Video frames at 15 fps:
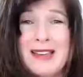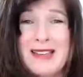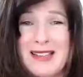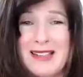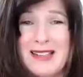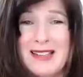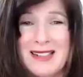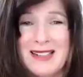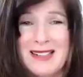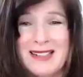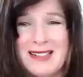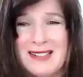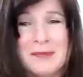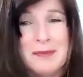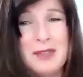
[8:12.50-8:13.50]
it
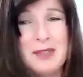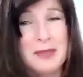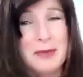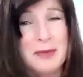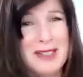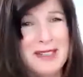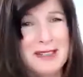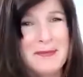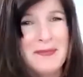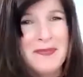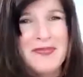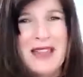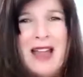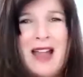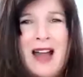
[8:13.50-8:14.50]
is up to me.
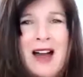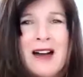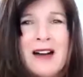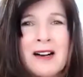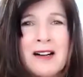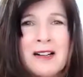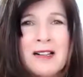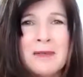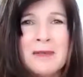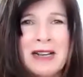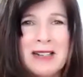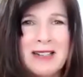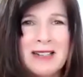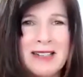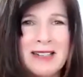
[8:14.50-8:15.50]
Oh my
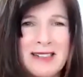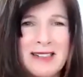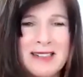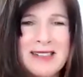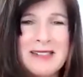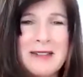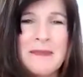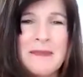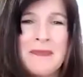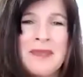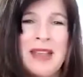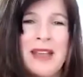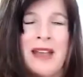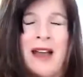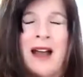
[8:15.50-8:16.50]
goodness.
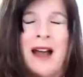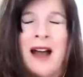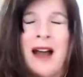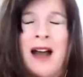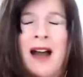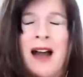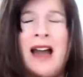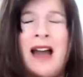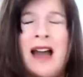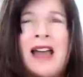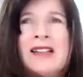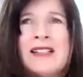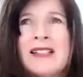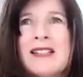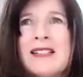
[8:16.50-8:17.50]
I
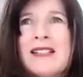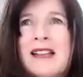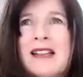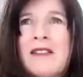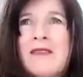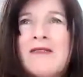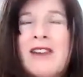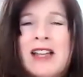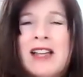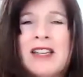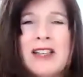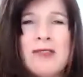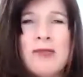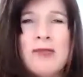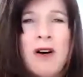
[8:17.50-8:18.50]
just invite
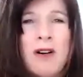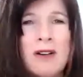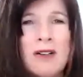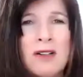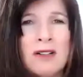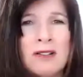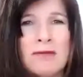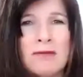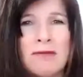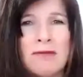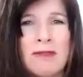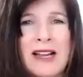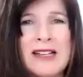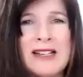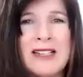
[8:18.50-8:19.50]
you all
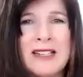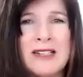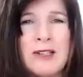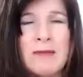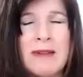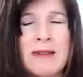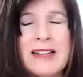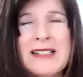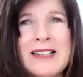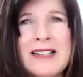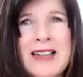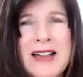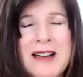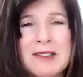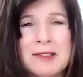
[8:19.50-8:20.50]
right here, right
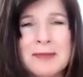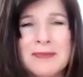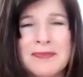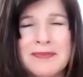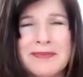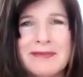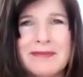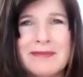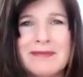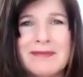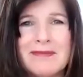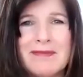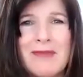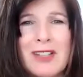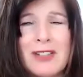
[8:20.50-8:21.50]
now,
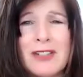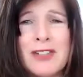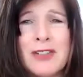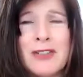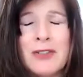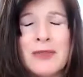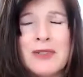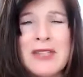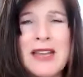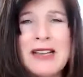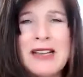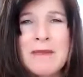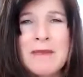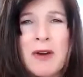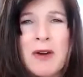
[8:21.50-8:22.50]
to take
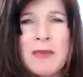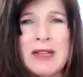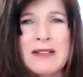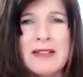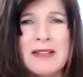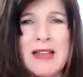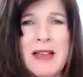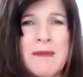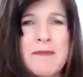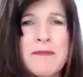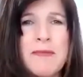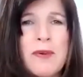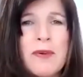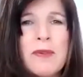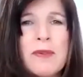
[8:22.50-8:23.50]
a moment and
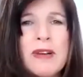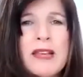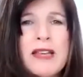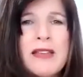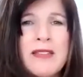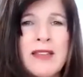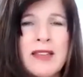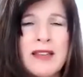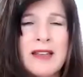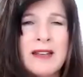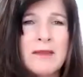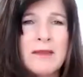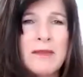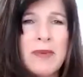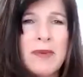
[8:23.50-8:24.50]
breathe
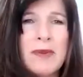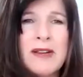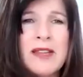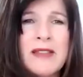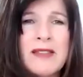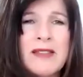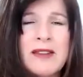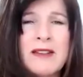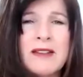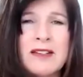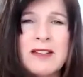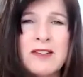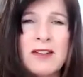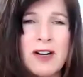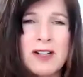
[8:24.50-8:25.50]
into
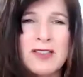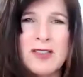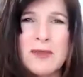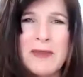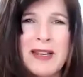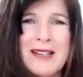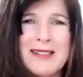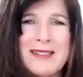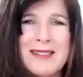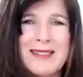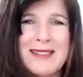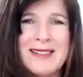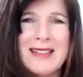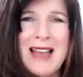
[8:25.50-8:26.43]
your heart space